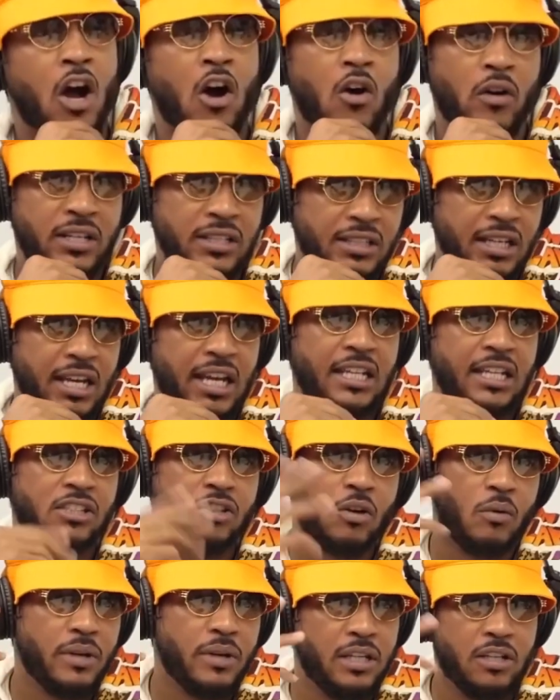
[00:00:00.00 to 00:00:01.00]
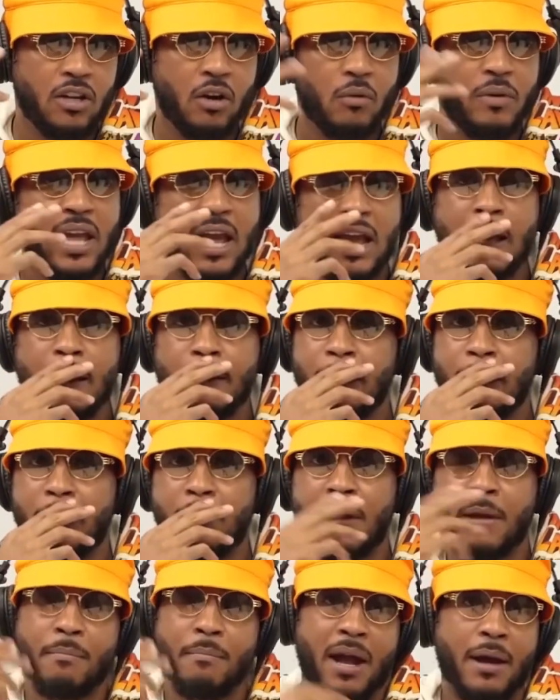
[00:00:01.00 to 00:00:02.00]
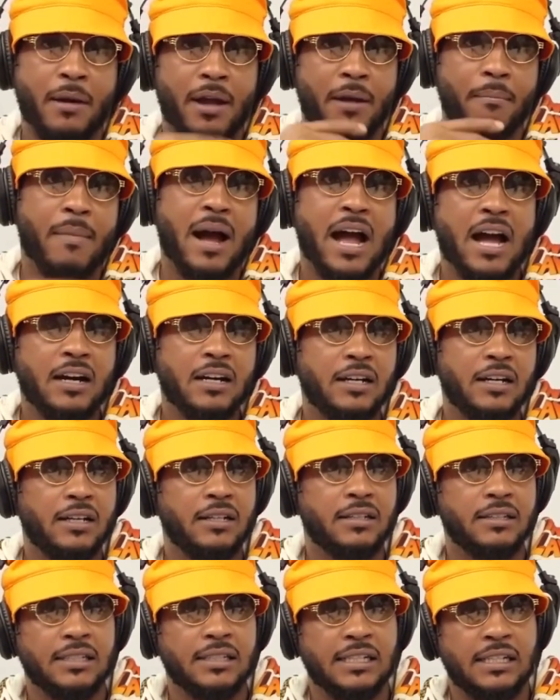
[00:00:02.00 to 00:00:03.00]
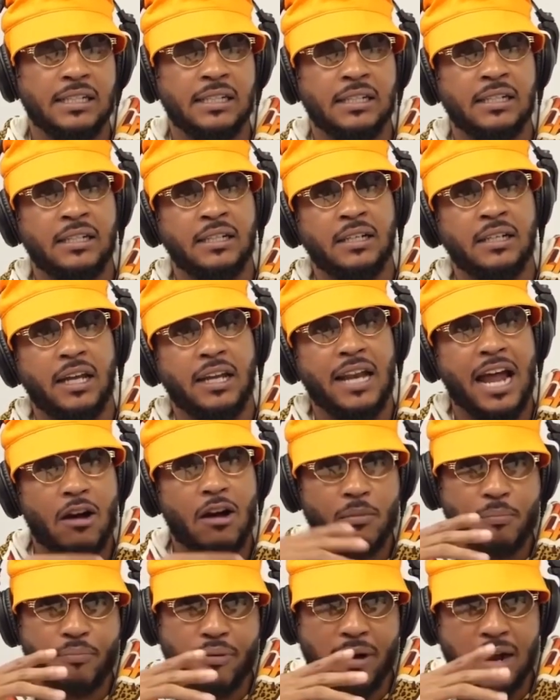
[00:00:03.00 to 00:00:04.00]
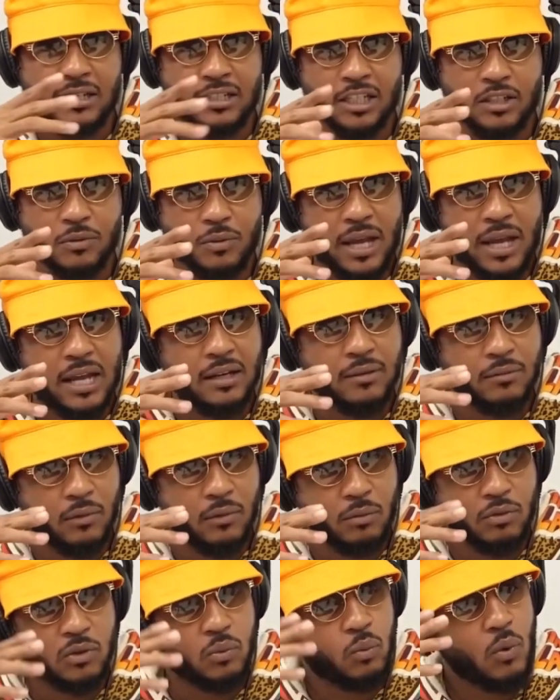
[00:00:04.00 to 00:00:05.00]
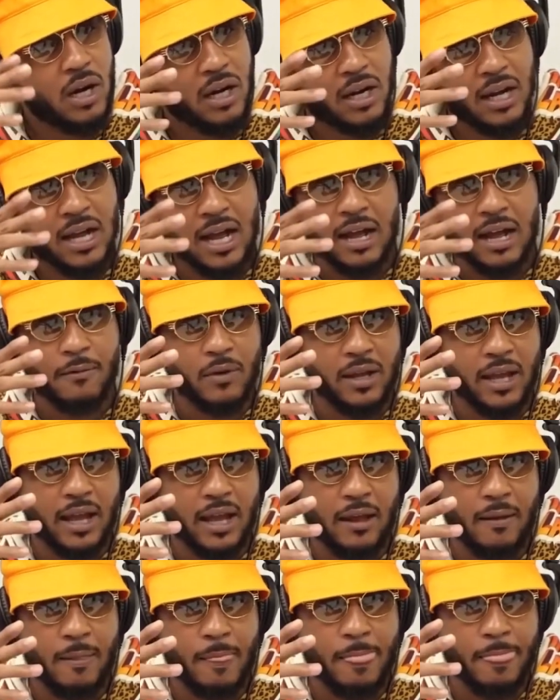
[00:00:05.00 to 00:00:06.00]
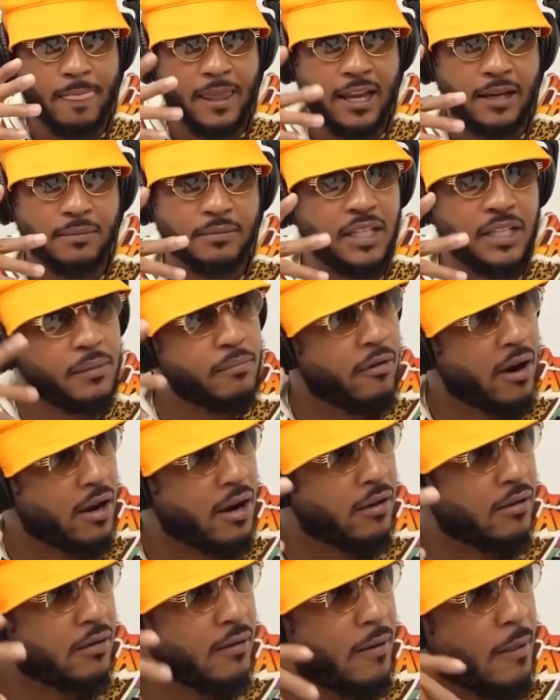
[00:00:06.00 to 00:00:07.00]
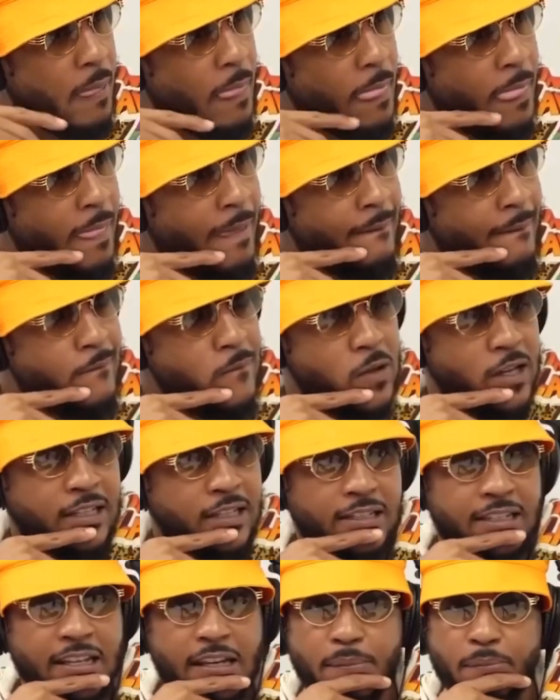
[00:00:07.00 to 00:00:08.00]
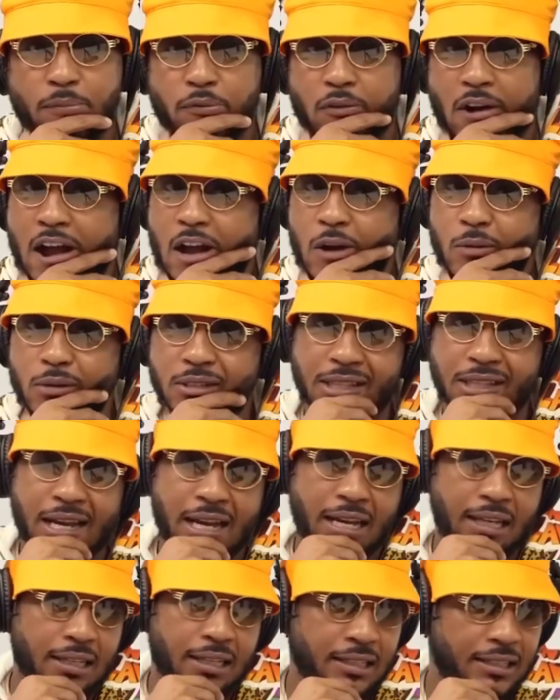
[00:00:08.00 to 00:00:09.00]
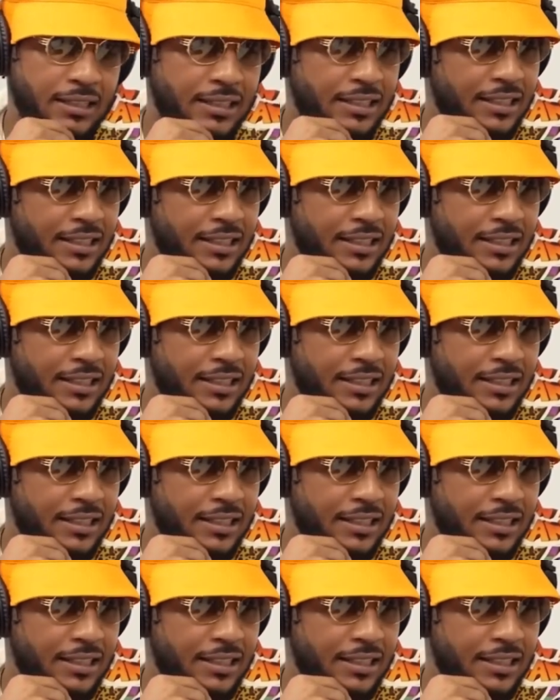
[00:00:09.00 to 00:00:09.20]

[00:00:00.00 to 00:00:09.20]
Oh, indeed. So we had in my hood, in our projects, it was one guy we had named D Brown, and D Brown was like,